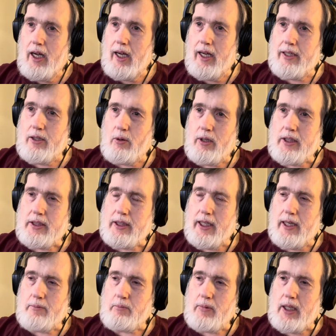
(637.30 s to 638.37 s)
And the one
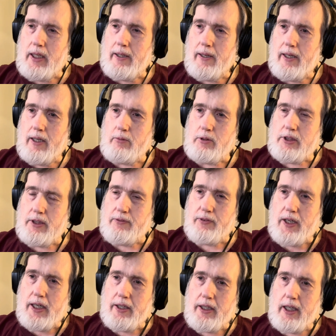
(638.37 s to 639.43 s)
time it was the
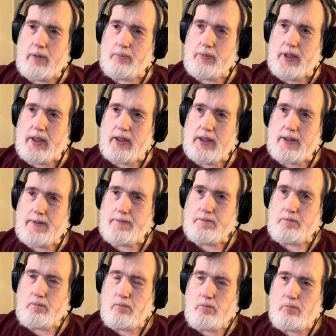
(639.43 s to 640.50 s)
fire company's
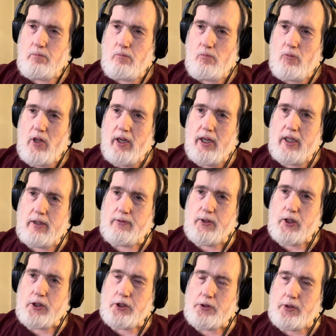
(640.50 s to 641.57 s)

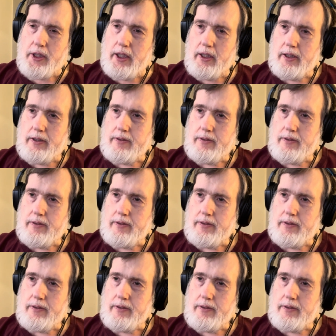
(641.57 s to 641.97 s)
anniversary.